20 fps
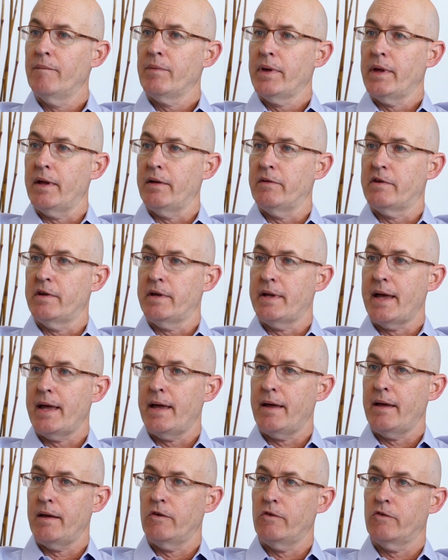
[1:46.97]
in
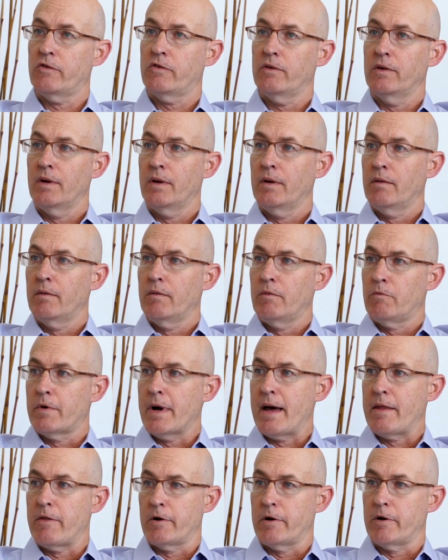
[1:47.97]
today's
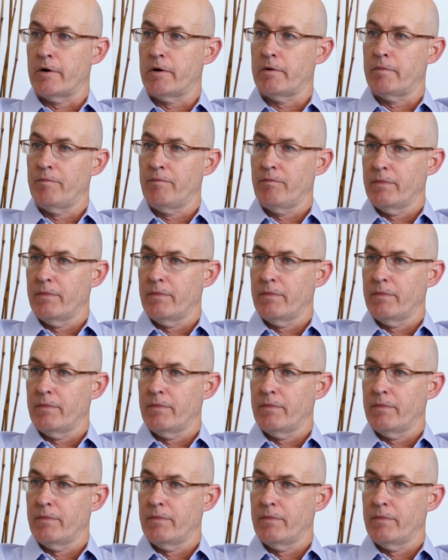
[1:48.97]
rather